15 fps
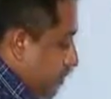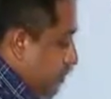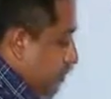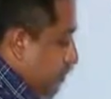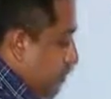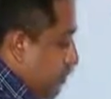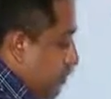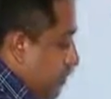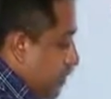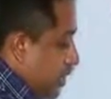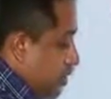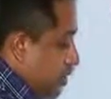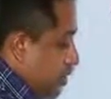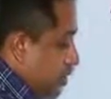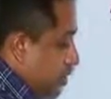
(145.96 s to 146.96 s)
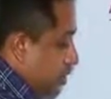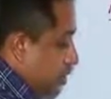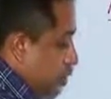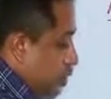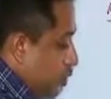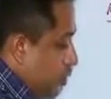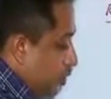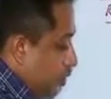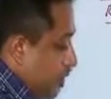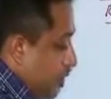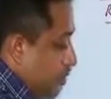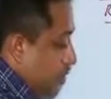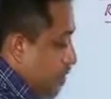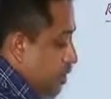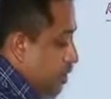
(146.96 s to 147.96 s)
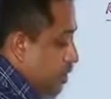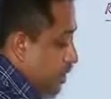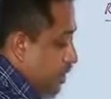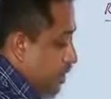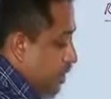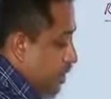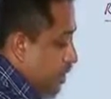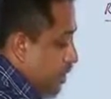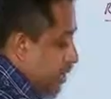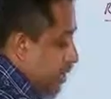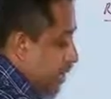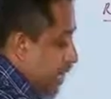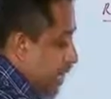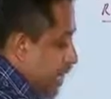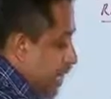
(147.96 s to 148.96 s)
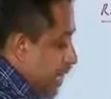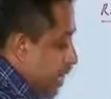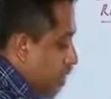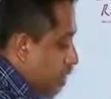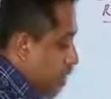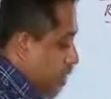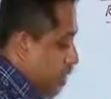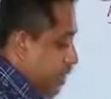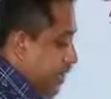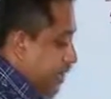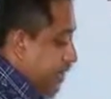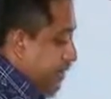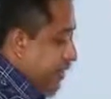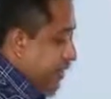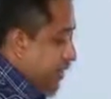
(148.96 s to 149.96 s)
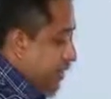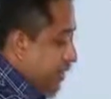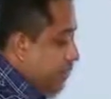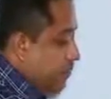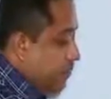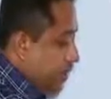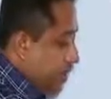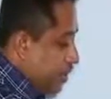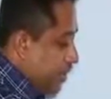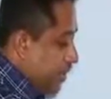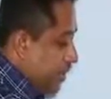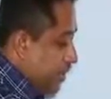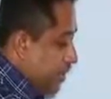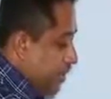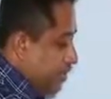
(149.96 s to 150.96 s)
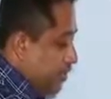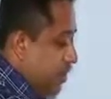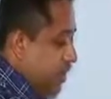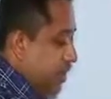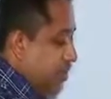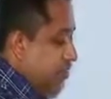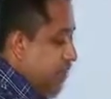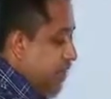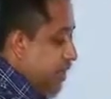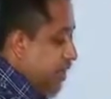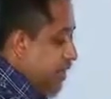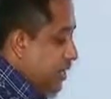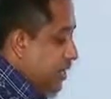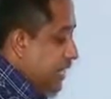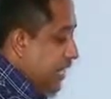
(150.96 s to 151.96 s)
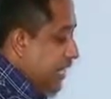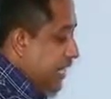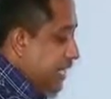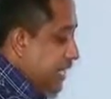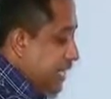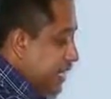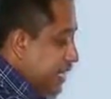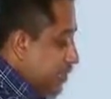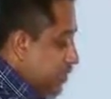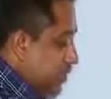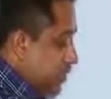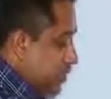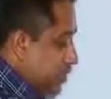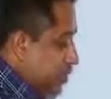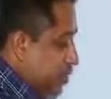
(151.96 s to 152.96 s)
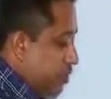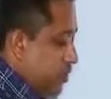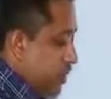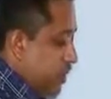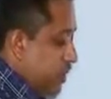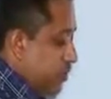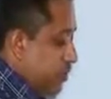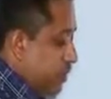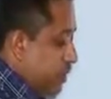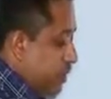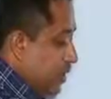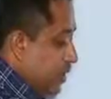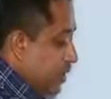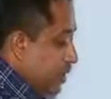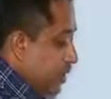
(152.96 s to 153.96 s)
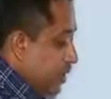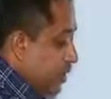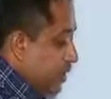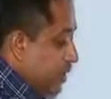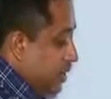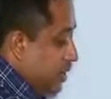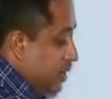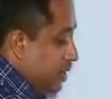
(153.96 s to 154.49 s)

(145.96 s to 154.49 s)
Here we get 240 by 280. And now we find that comfortably we can find 19 numbers between them. Here